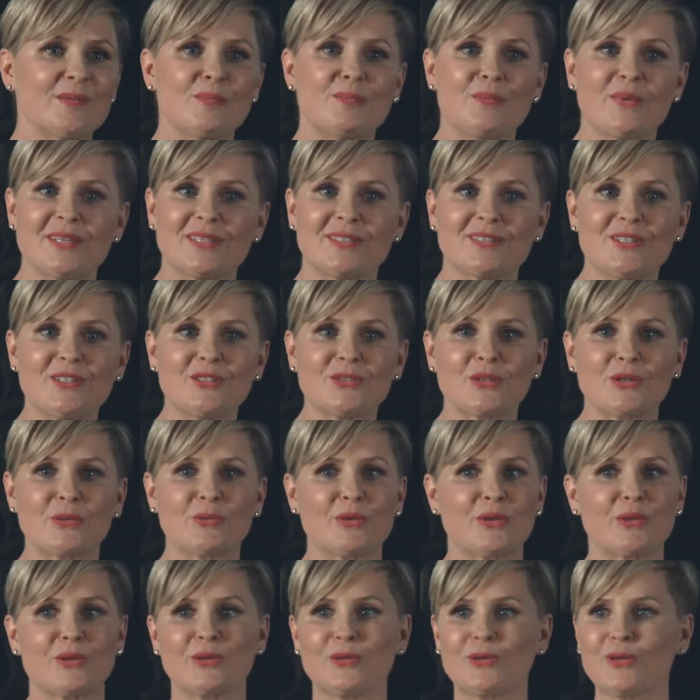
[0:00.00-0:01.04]
in business or
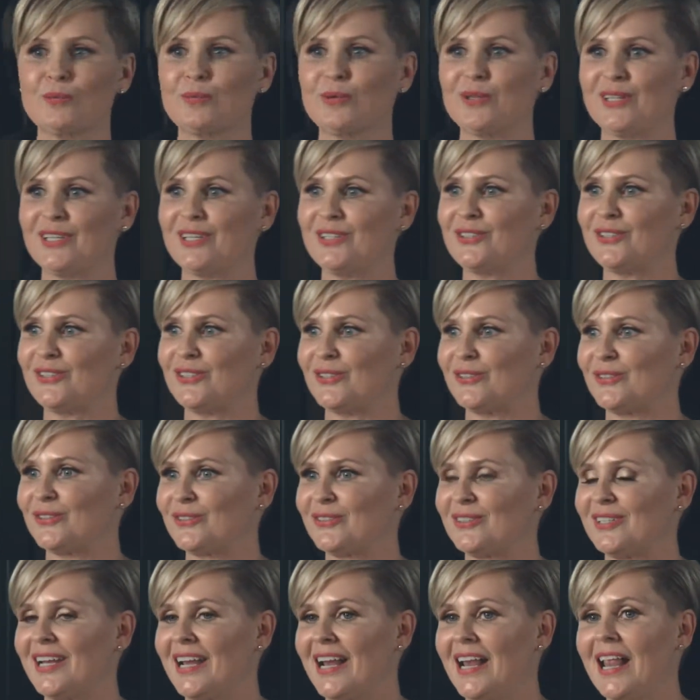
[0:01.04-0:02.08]
with a global issue.
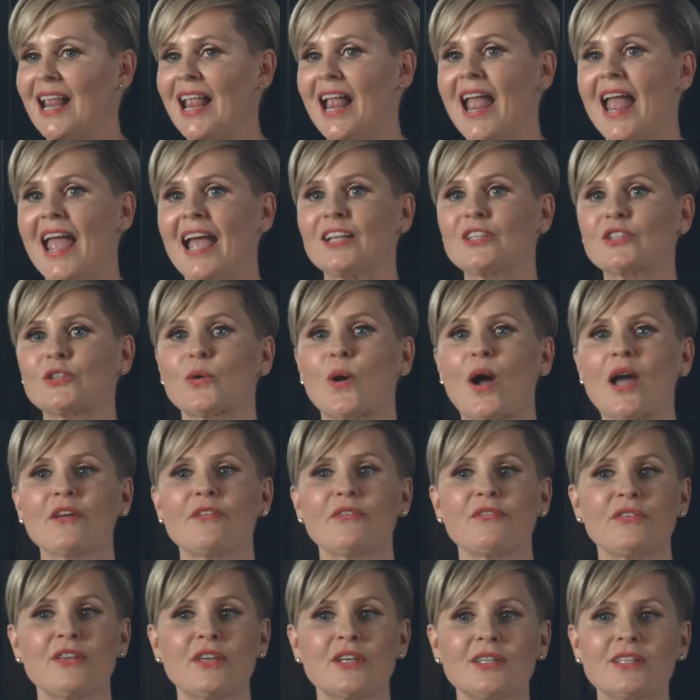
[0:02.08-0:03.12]
And so I
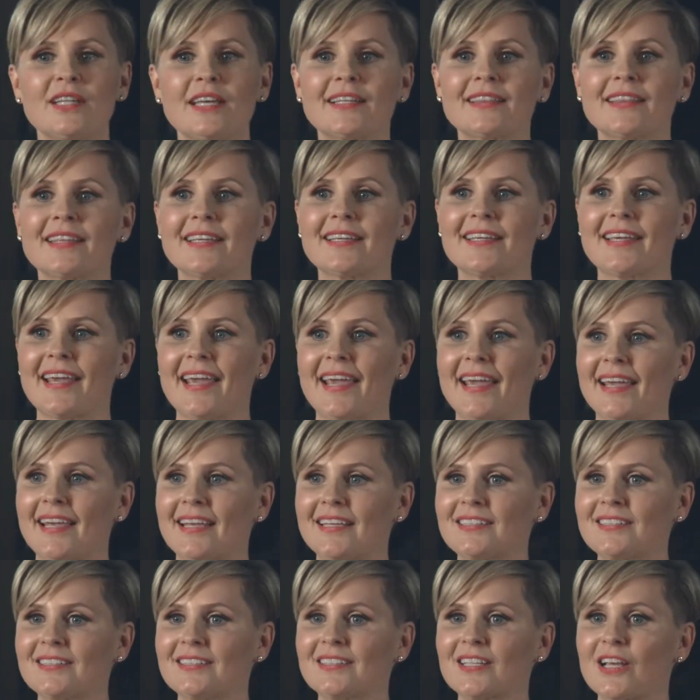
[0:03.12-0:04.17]
feel like the
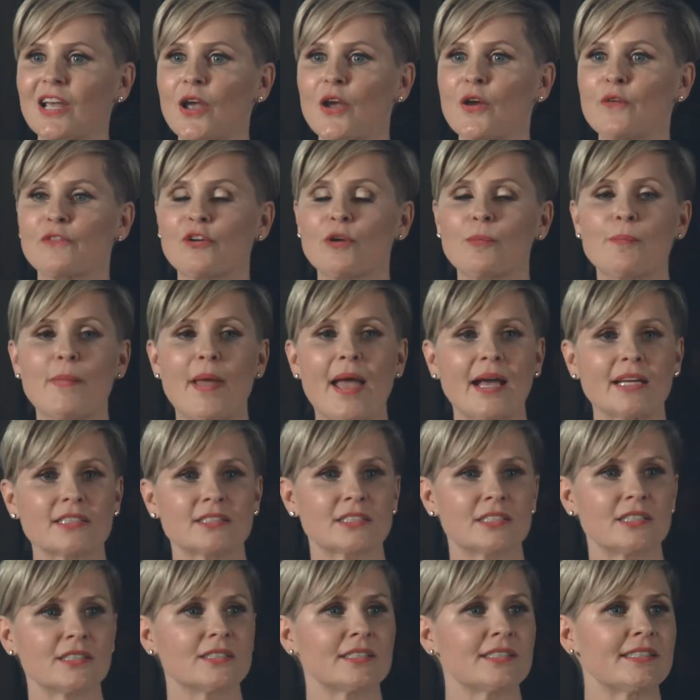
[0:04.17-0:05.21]
case for
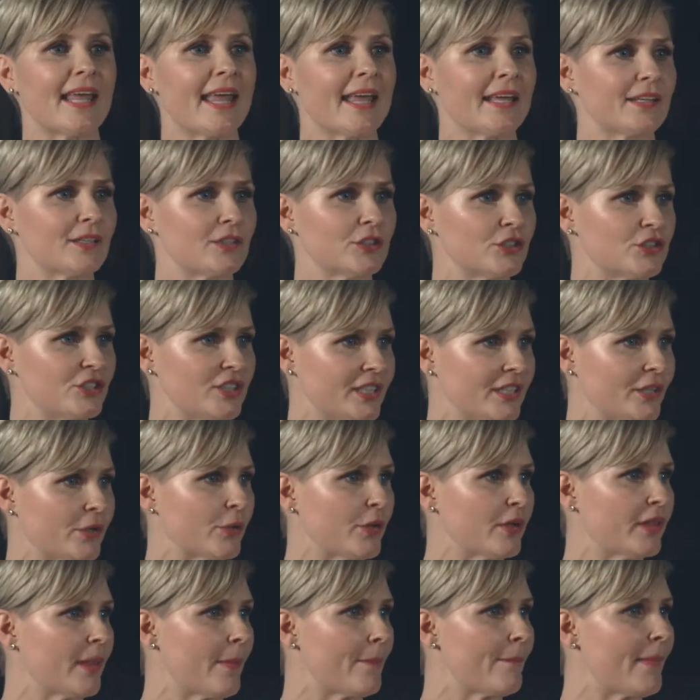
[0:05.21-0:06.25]
masculine energy
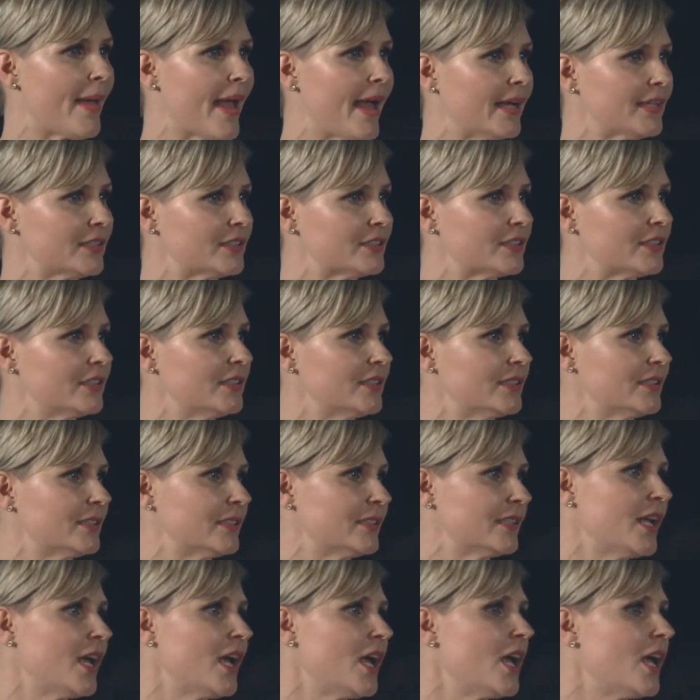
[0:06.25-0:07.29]
or the
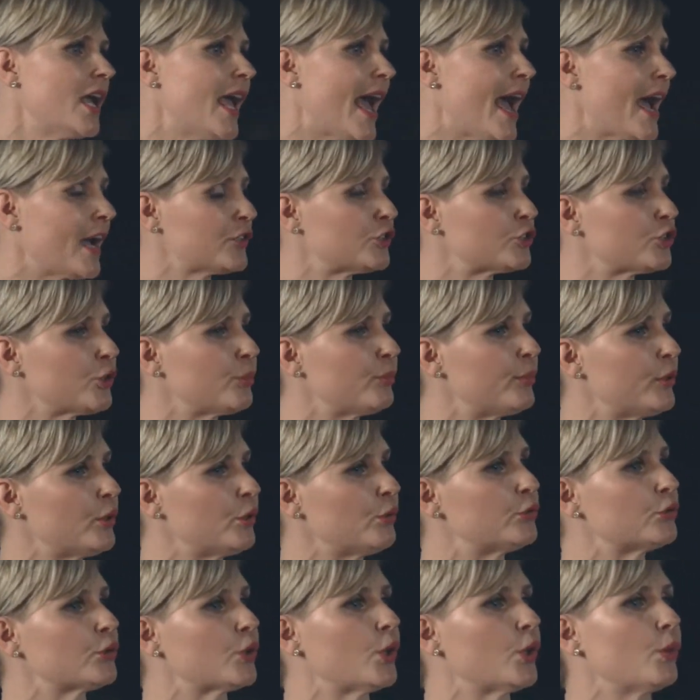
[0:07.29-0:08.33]
masculine
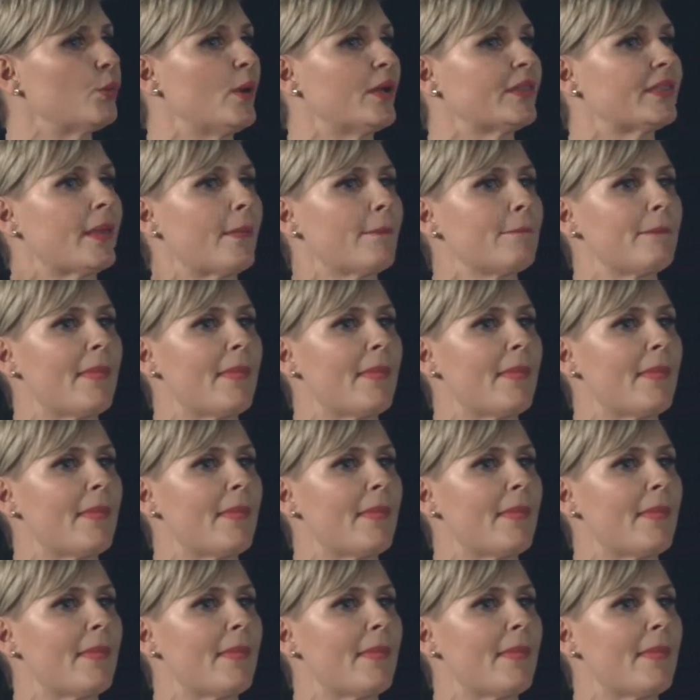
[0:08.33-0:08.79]
attributes or what the